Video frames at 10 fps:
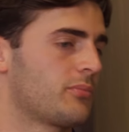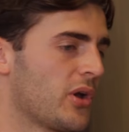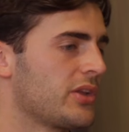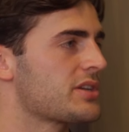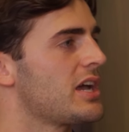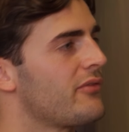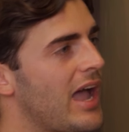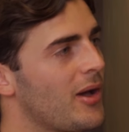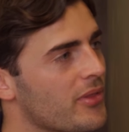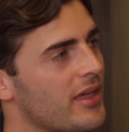putting yourself
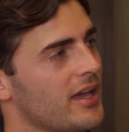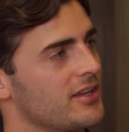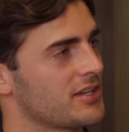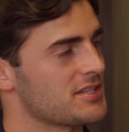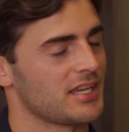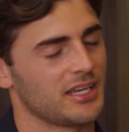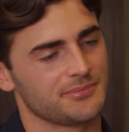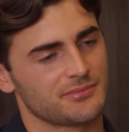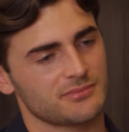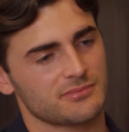out there, you can say,
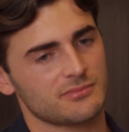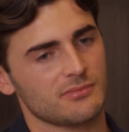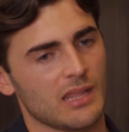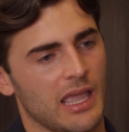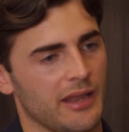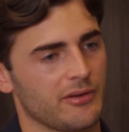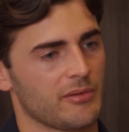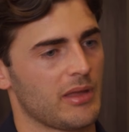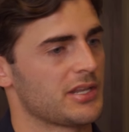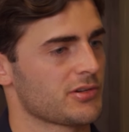and
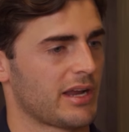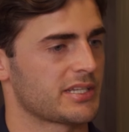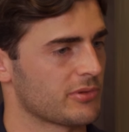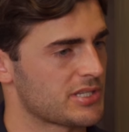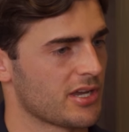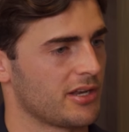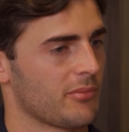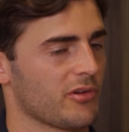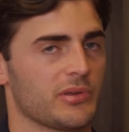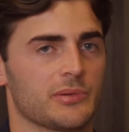interacting with a certain
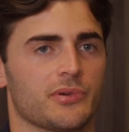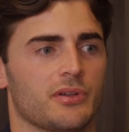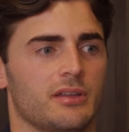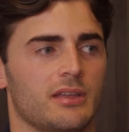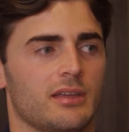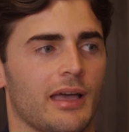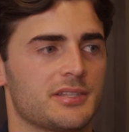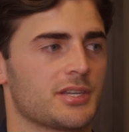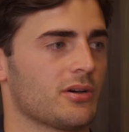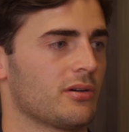number of people
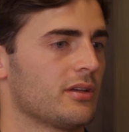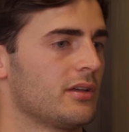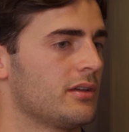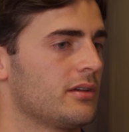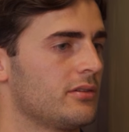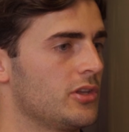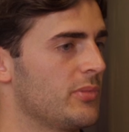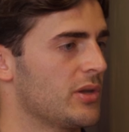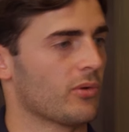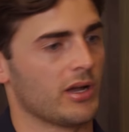until you
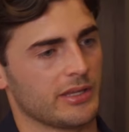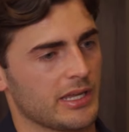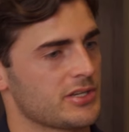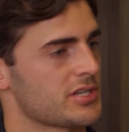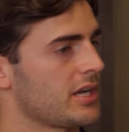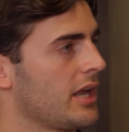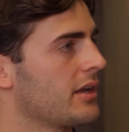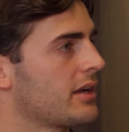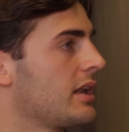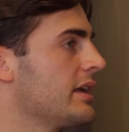meet one that just kind
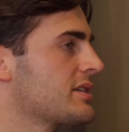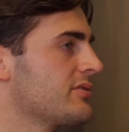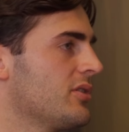of clicks